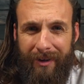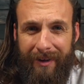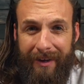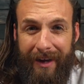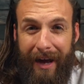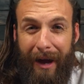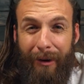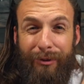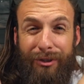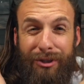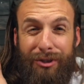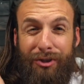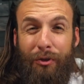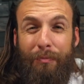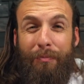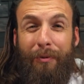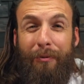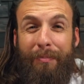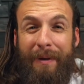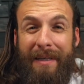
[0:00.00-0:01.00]
I was
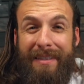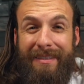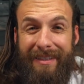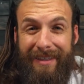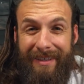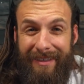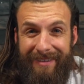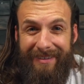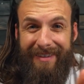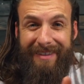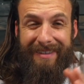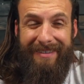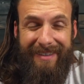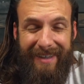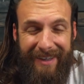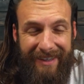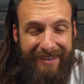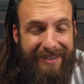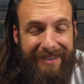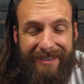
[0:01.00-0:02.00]
super busy, and I
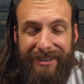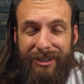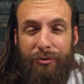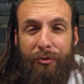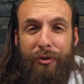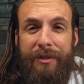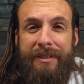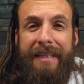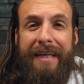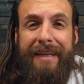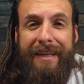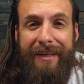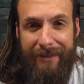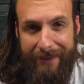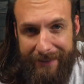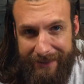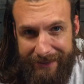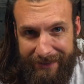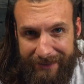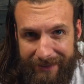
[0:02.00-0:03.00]
said, this is
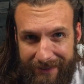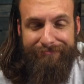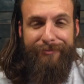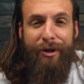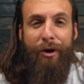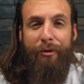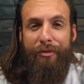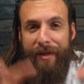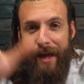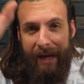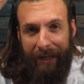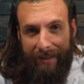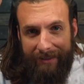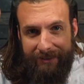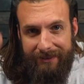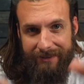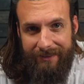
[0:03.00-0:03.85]
ridiculous. No thanks.